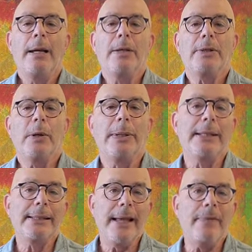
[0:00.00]
So in the
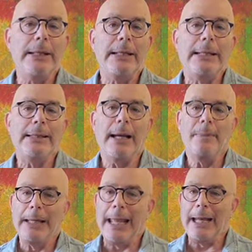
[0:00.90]
70s, I
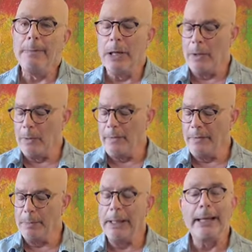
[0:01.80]
became known
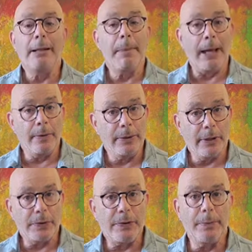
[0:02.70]
for playing the mountain
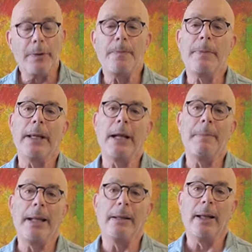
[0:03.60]
dulcimer, and I
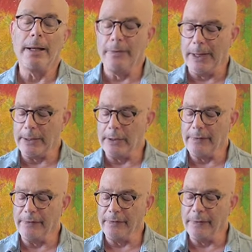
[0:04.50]
made a lot of records
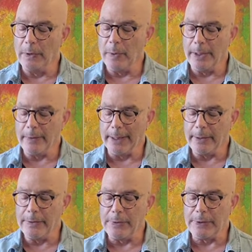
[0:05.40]
for Folkway
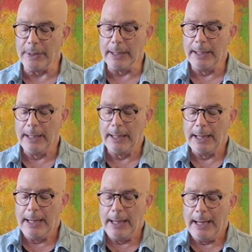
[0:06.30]
Records,
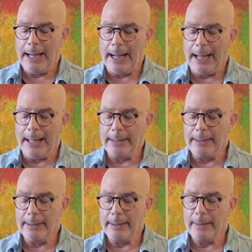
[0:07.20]

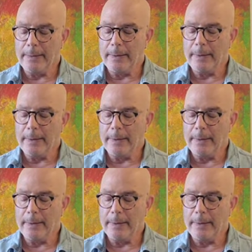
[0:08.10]
and uh,